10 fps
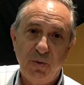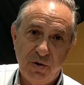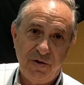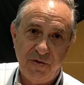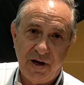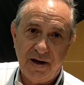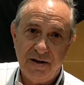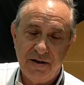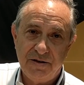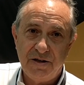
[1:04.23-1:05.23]
more than that.
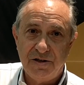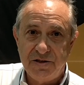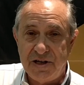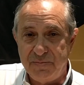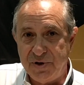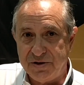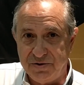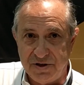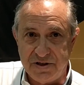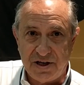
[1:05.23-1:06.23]
It does dead
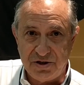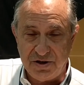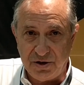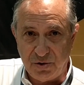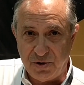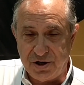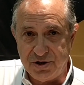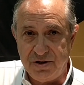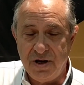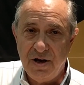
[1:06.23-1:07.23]
pixel detection and
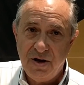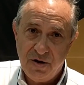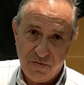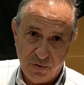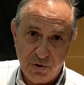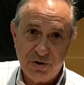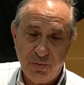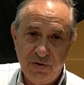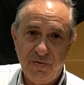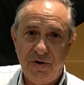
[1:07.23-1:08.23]
correction, for which
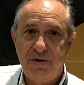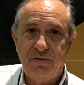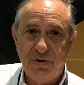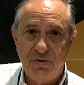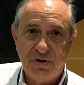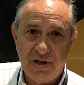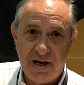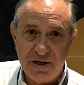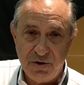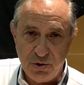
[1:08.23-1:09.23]
we've introduced
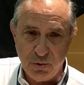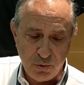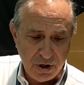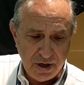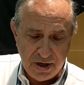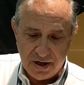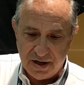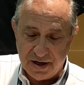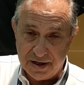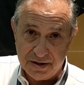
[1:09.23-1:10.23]
a new
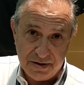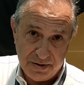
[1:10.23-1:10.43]
uh,